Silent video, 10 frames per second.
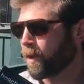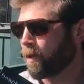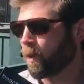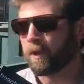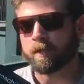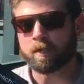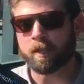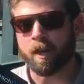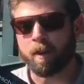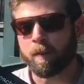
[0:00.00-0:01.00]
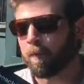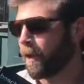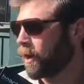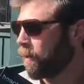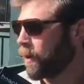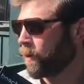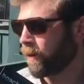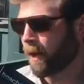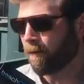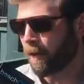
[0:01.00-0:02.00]
Whereas you see a lot of people that come in with
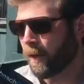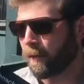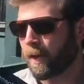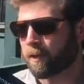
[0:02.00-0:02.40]
kind of lengthy